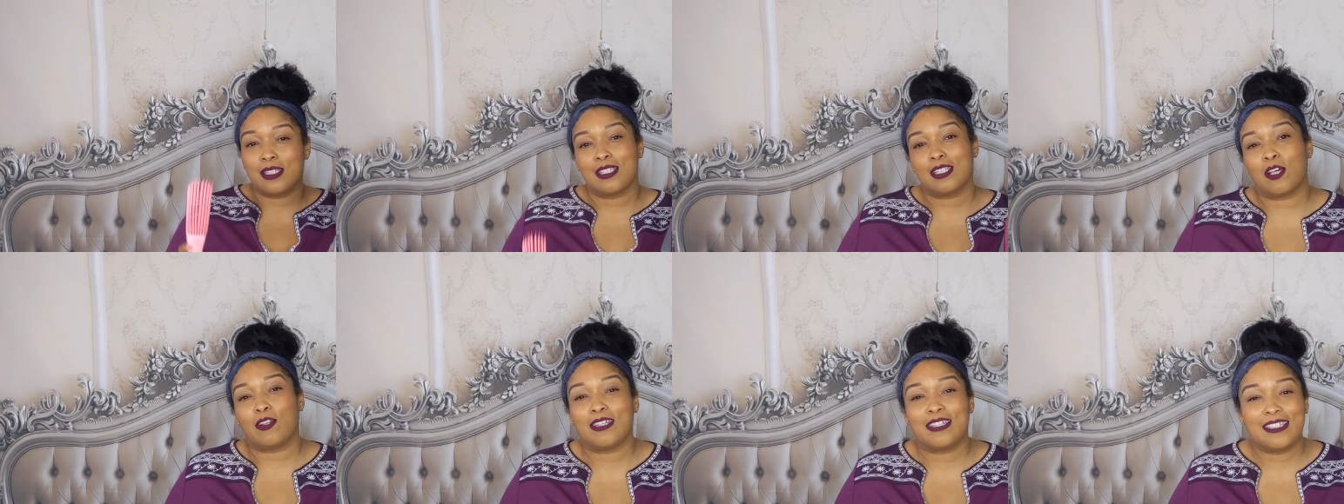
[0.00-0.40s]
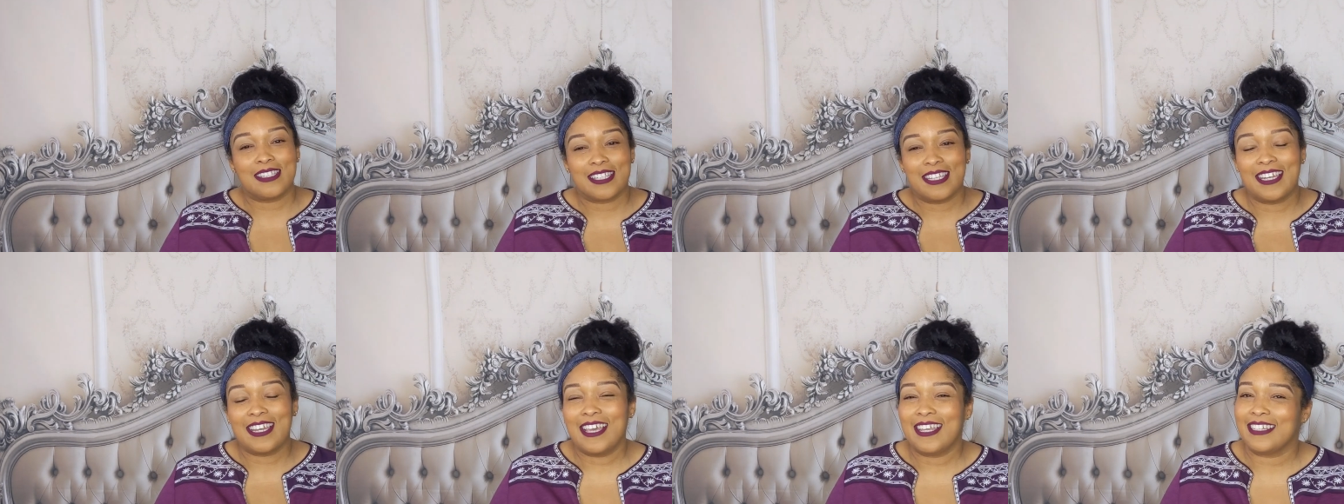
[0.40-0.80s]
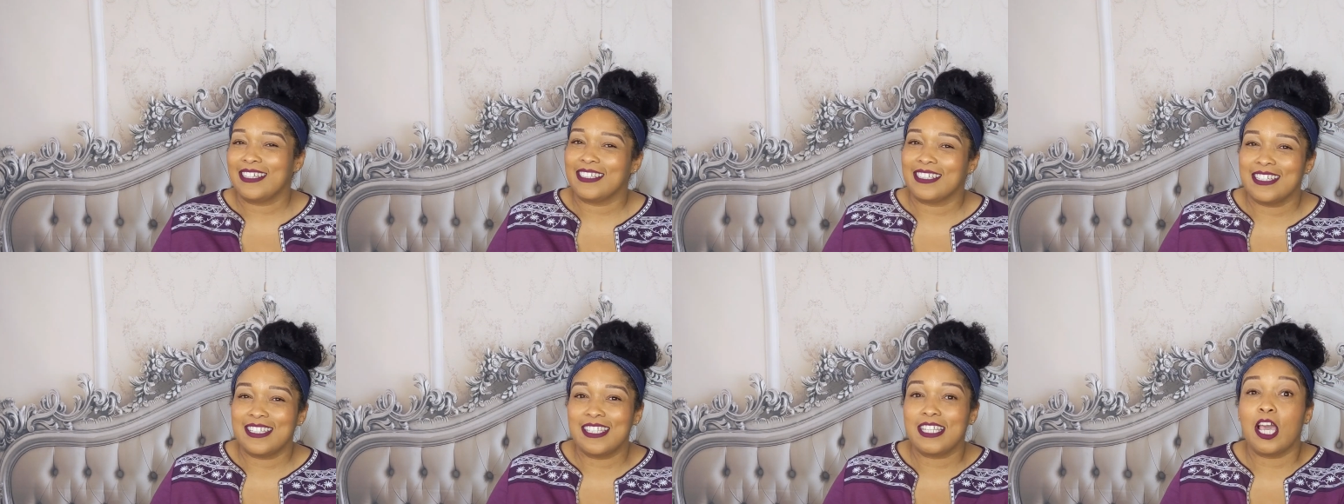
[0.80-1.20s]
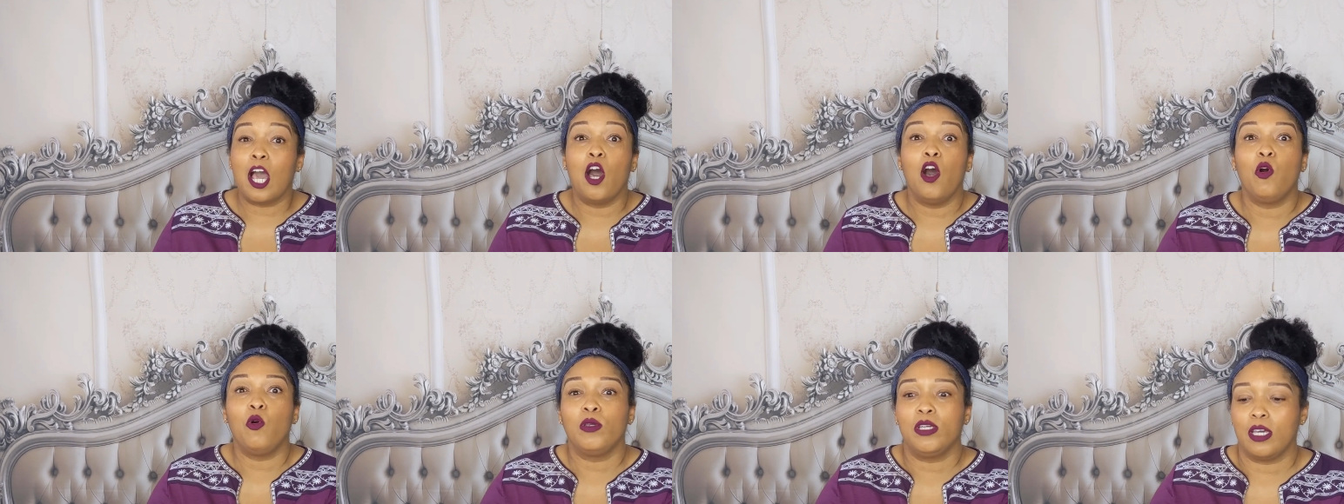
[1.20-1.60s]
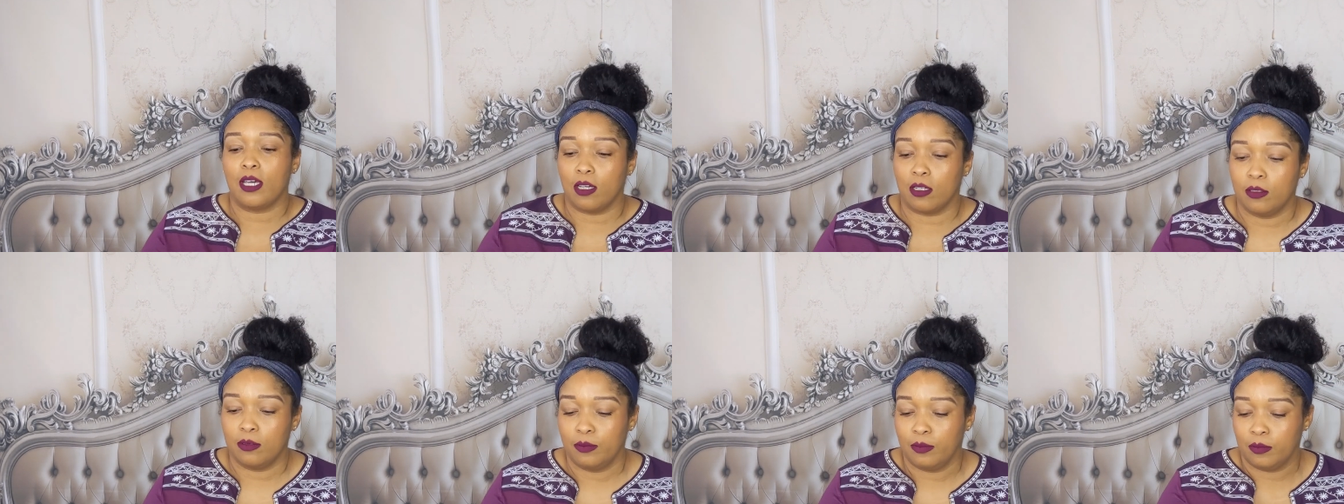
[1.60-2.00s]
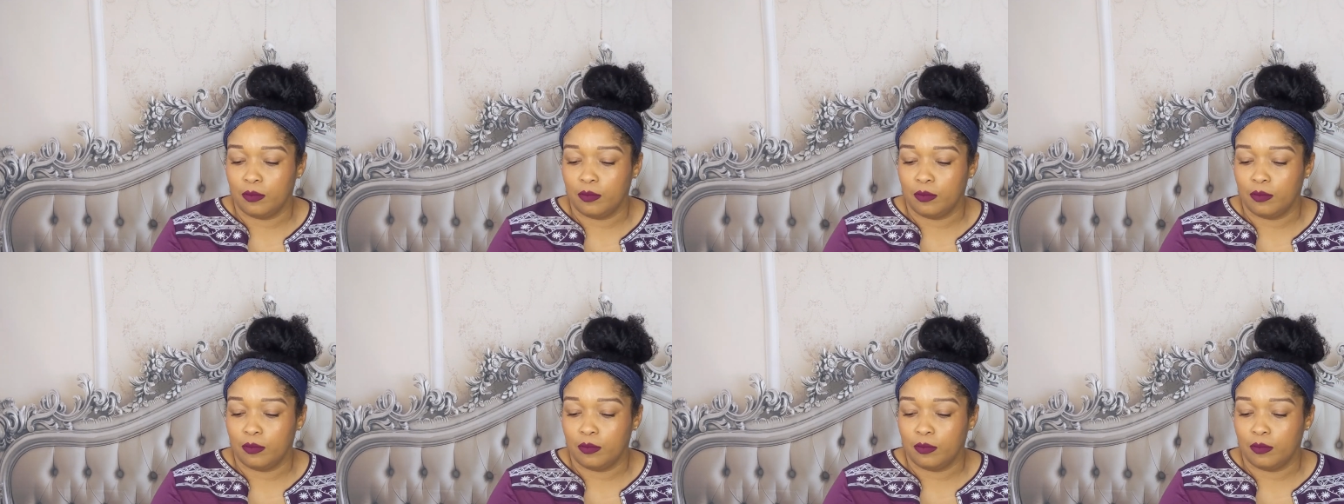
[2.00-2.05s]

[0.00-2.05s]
So let's get it. Let's see. Oh yeah,